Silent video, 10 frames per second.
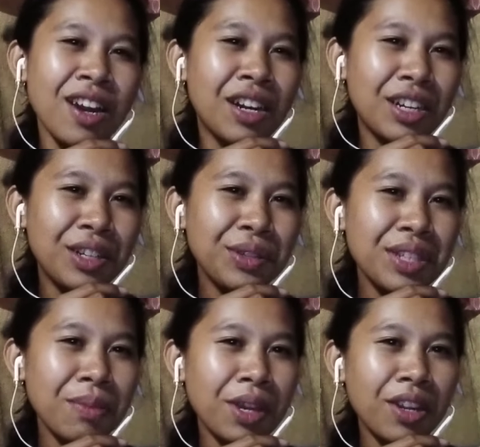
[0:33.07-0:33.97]

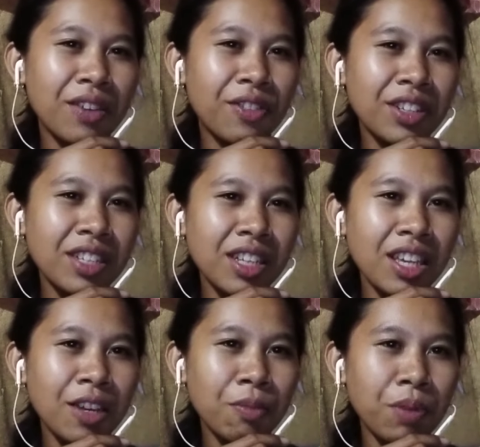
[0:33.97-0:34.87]
reducing
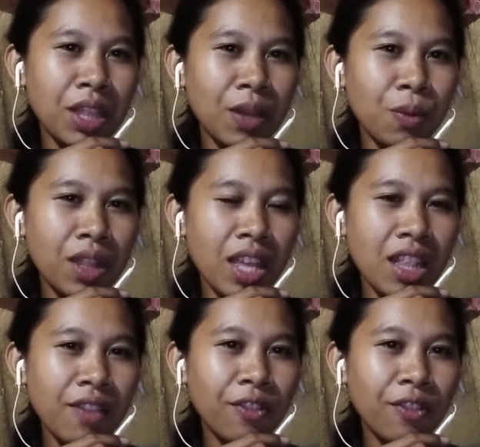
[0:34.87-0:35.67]
biodiversity, competing with native